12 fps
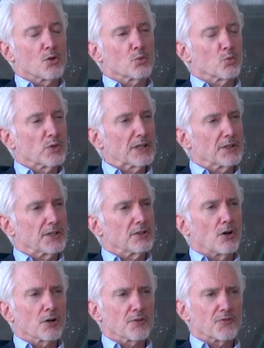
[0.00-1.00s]
Really,
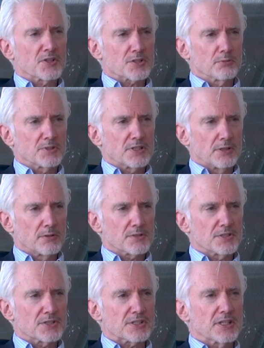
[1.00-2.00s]
artificial
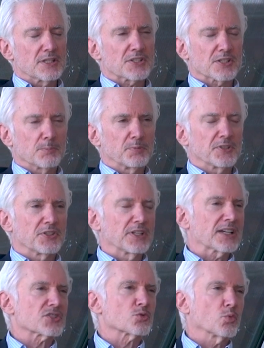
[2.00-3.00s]
intelligence is simply the
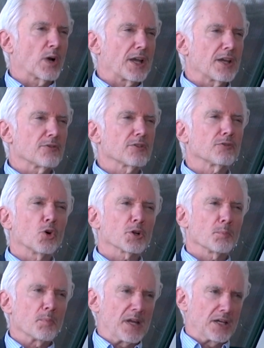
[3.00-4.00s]
next wave of
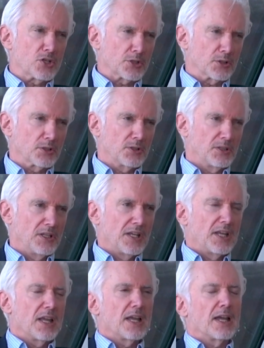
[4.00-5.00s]
automation.
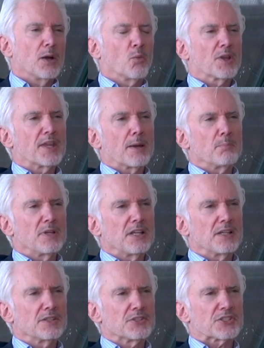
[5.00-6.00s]
And what that
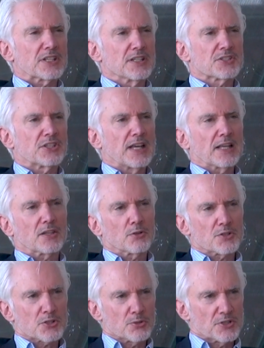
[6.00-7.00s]
means is that there
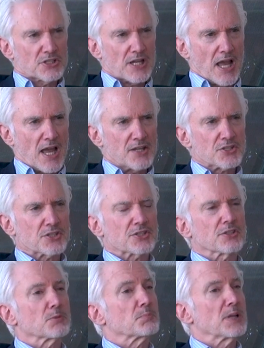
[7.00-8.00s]
are certain
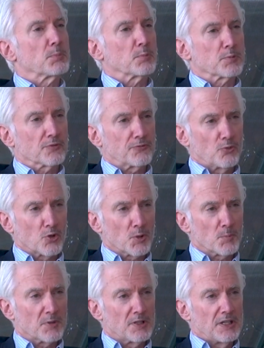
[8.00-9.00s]
tasks that people
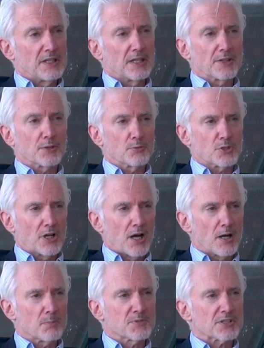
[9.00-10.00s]
perform at their
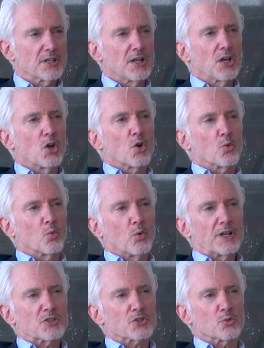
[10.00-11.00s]
jobs,
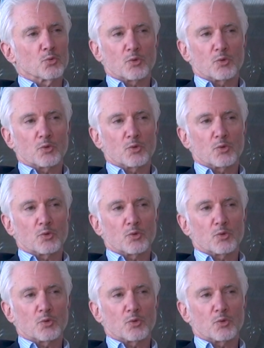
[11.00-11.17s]
which